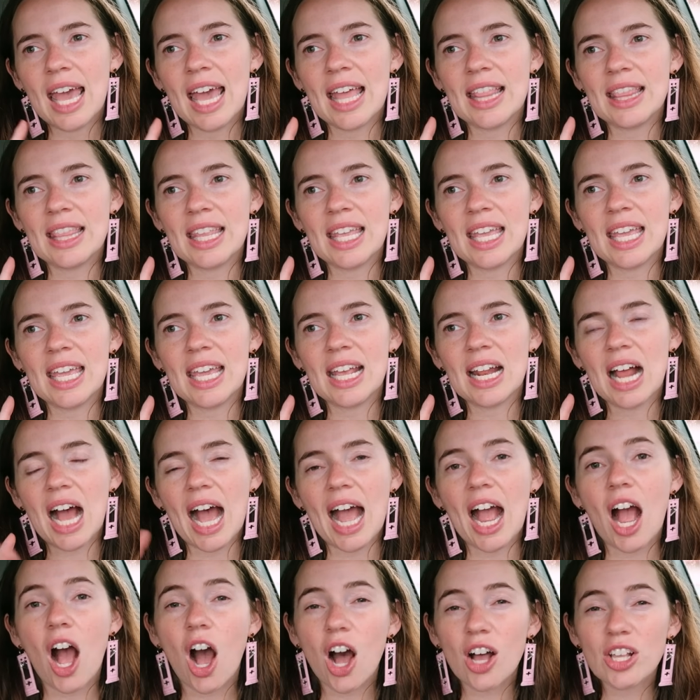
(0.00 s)
And then
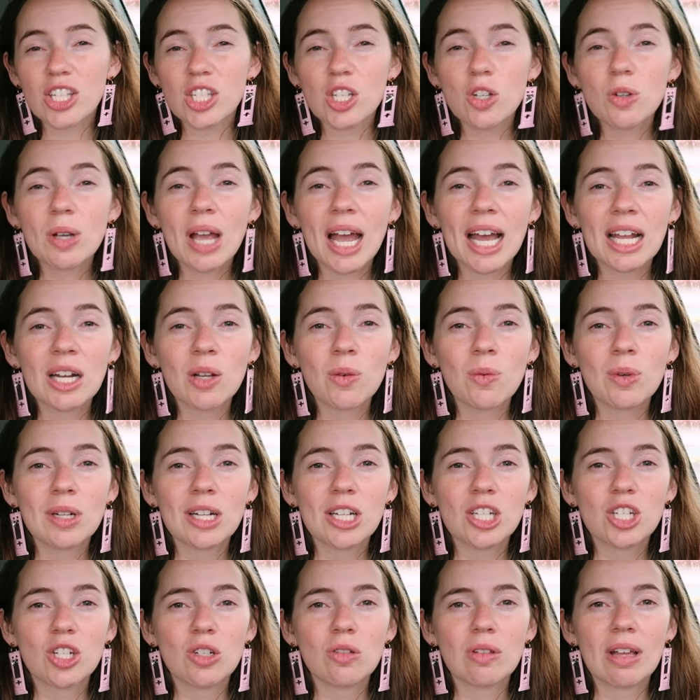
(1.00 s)
I also kind of
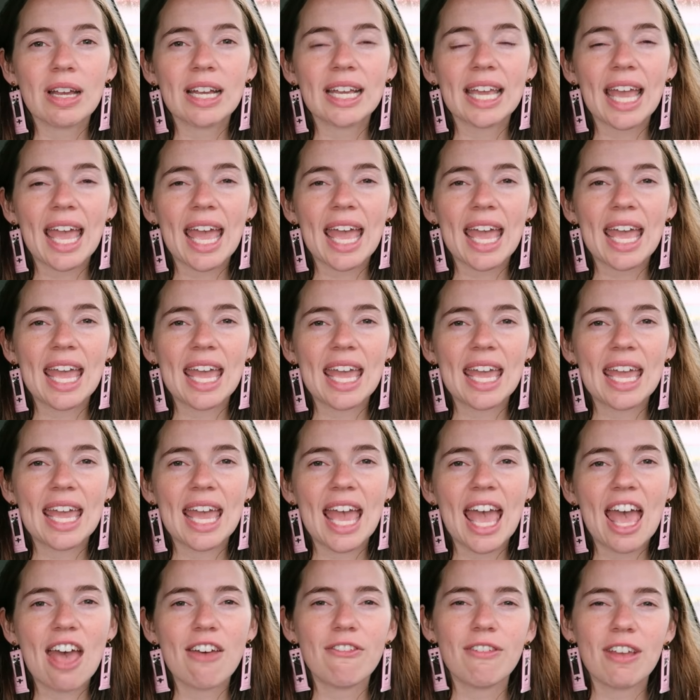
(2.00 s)
want to do like a
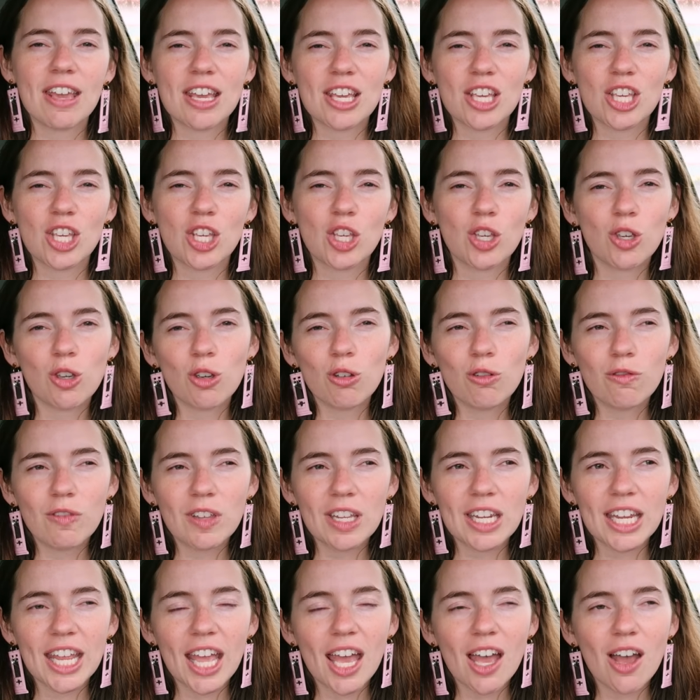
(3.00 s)
FAQ
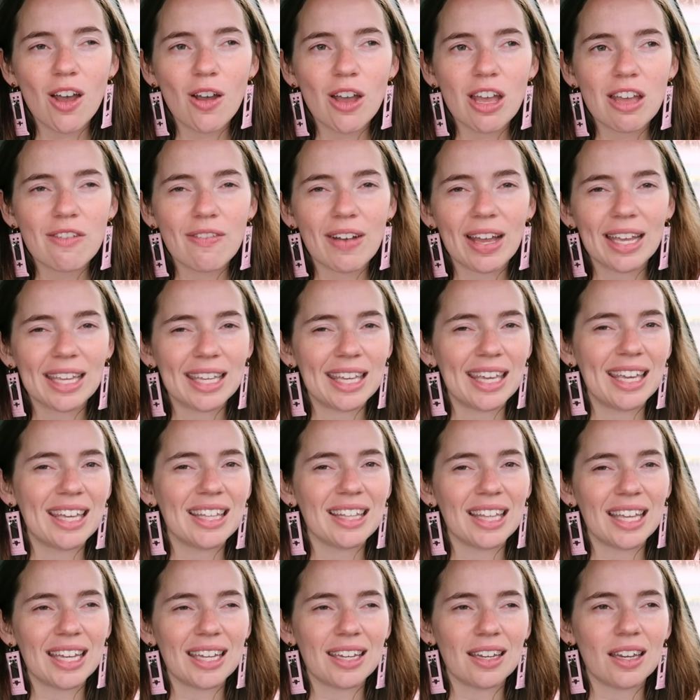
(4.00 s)
video if I
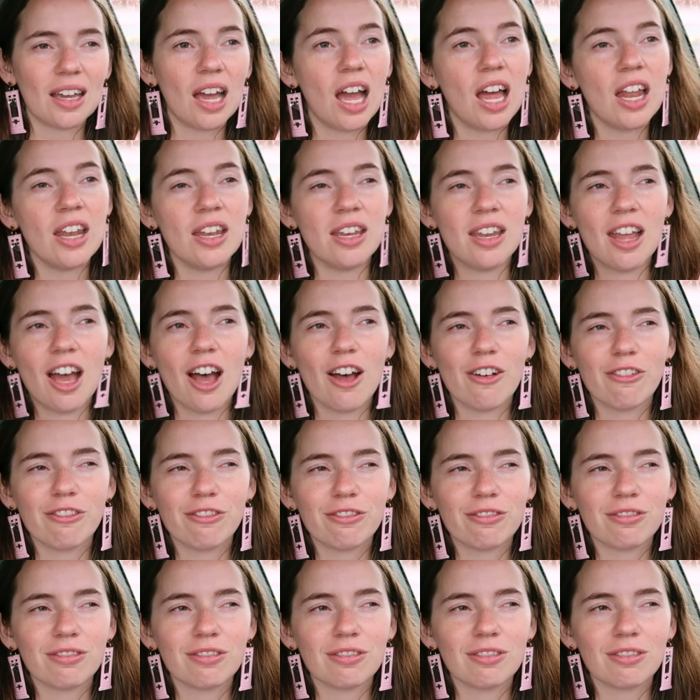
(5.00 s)
get like enough
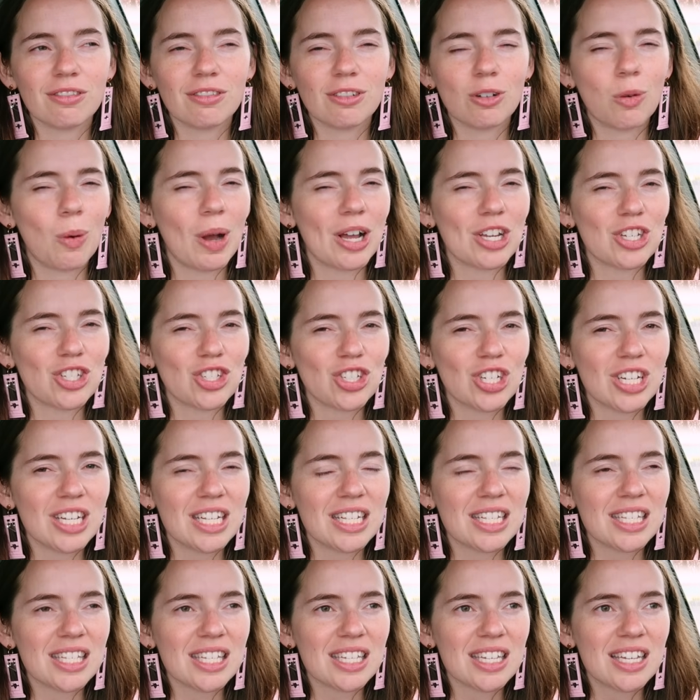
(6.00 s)

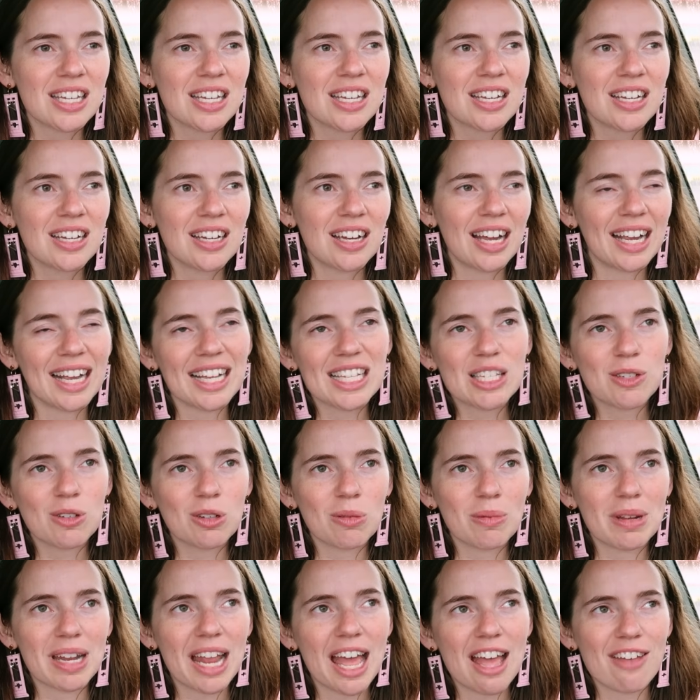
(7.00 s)
questions. I guess it
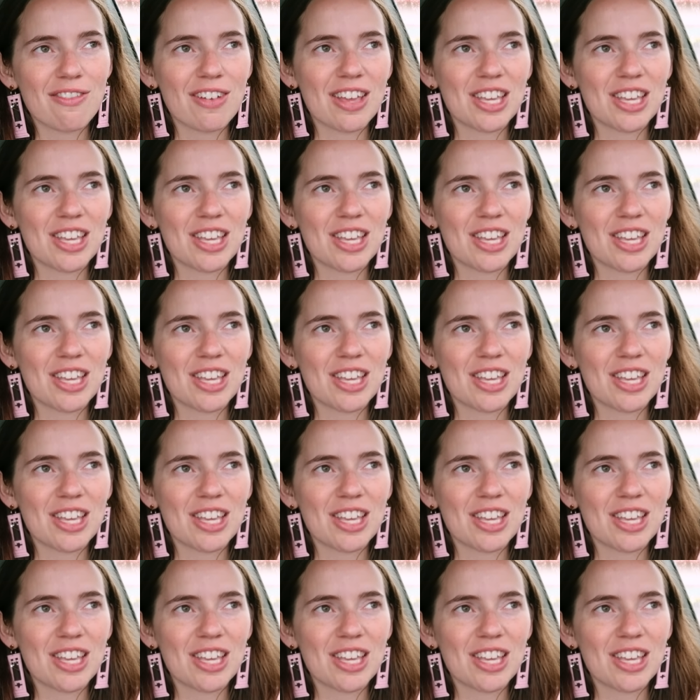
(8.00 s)
wouldn't be an